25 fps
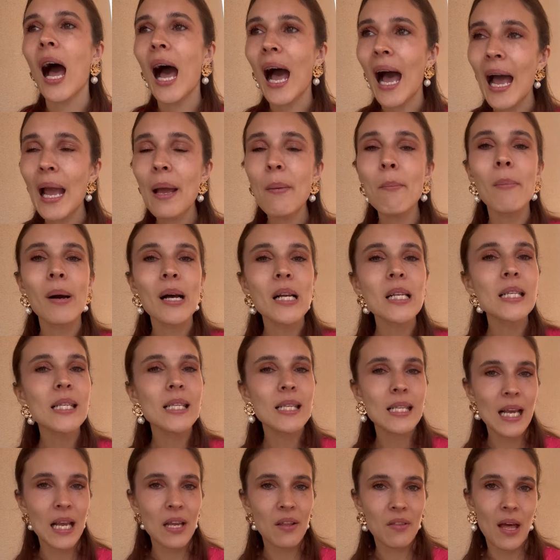I must
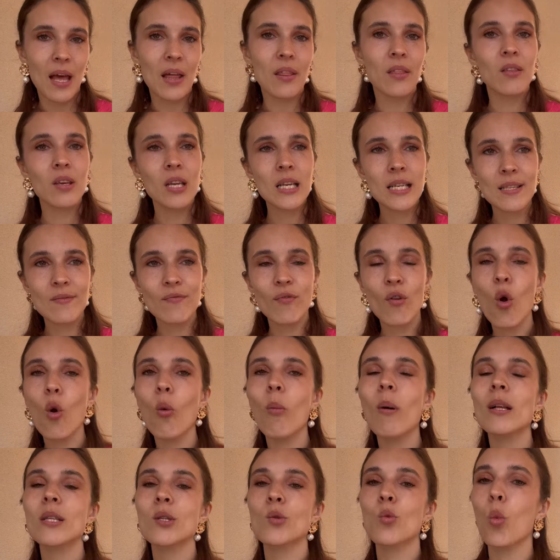say that these
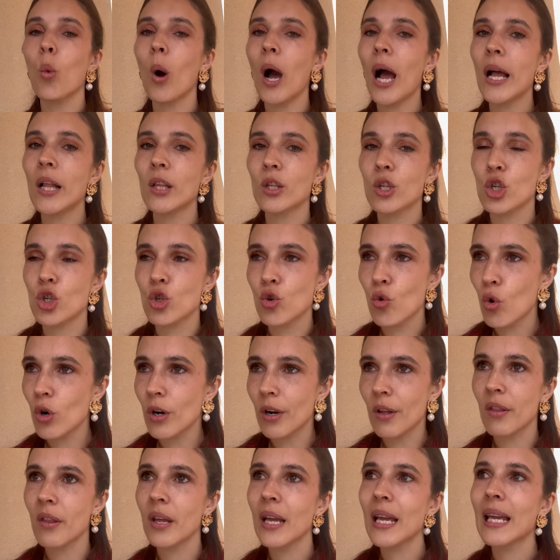robots, while
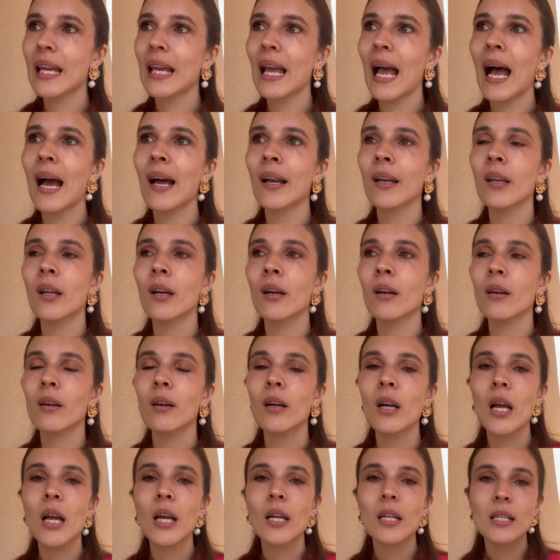sure, they
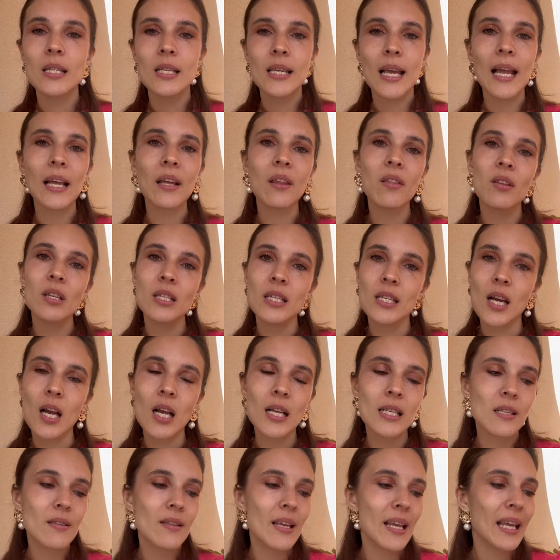can take the
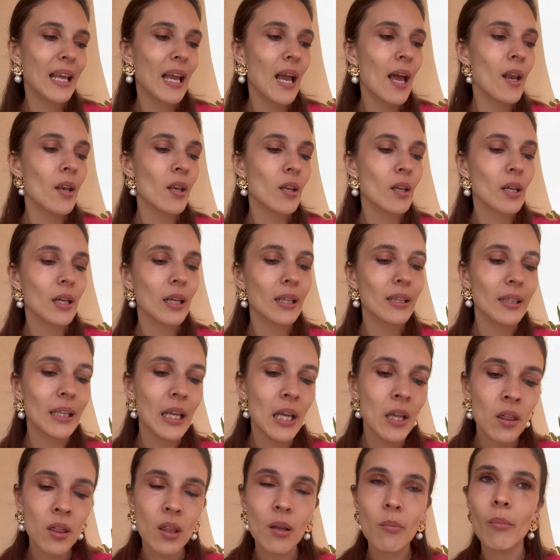dust, they can
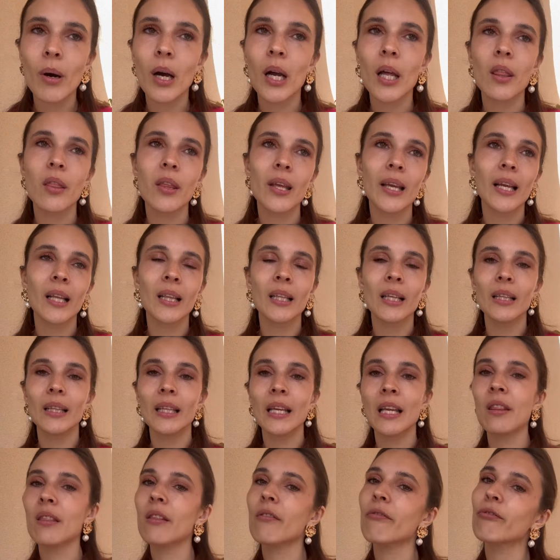clean the mud, they can
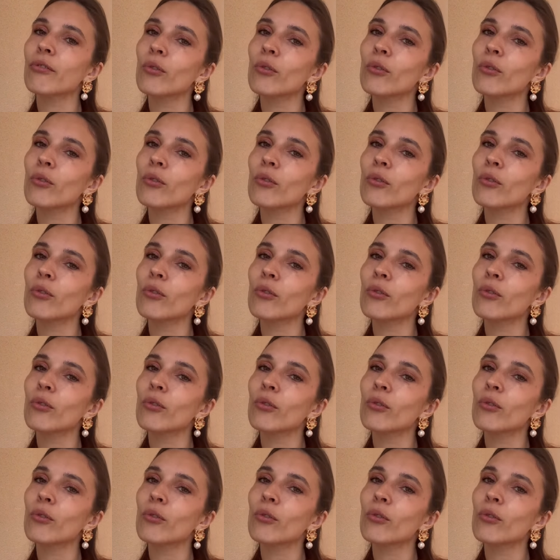clean the